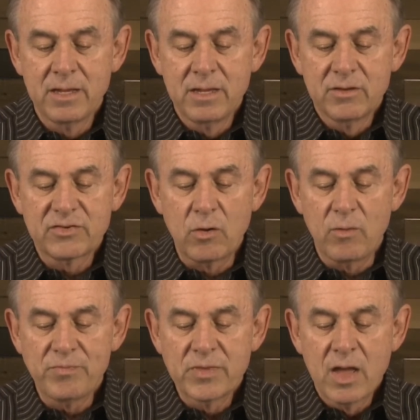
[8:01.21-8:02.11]

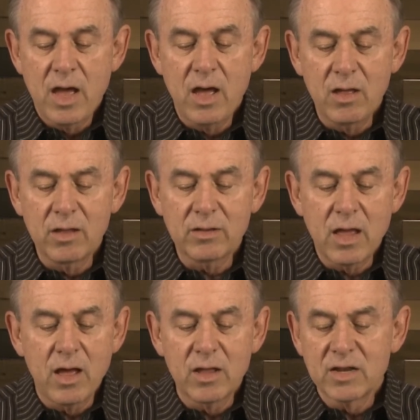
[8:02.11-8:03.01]
So
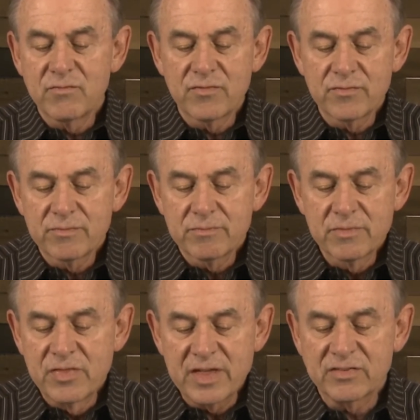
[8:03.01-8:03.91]
all of
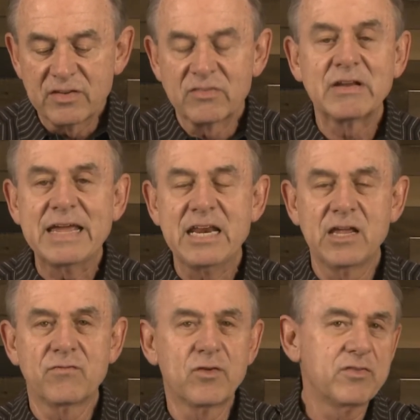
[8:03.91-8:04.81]
this is leading
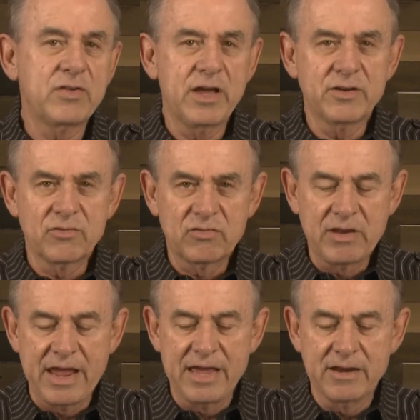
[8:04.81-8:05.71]
for us to
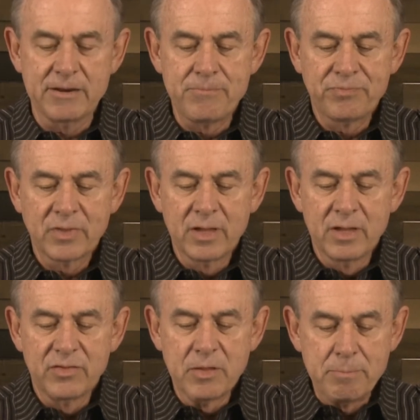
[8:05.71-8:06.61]
understand
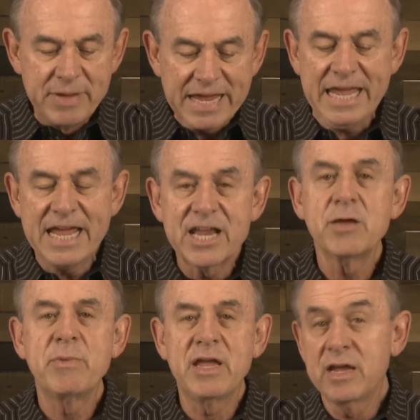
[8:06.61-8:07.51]
the big
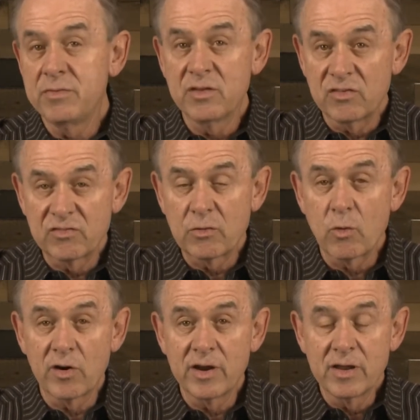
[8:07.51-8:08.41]
enemy in this
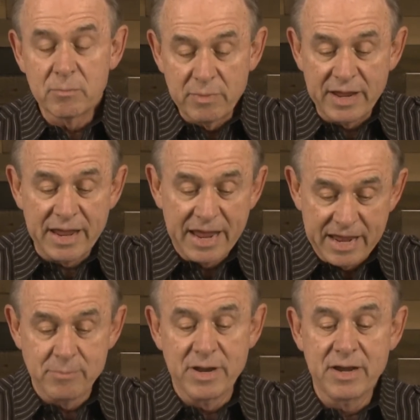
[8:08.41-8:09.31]
story being
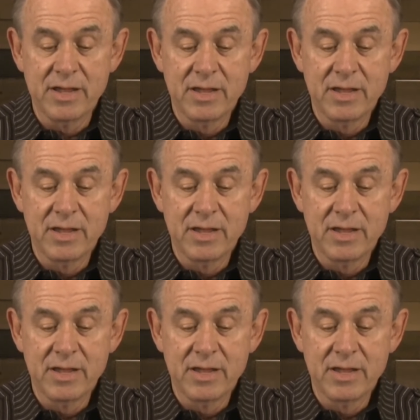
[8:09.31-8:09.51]
Haman.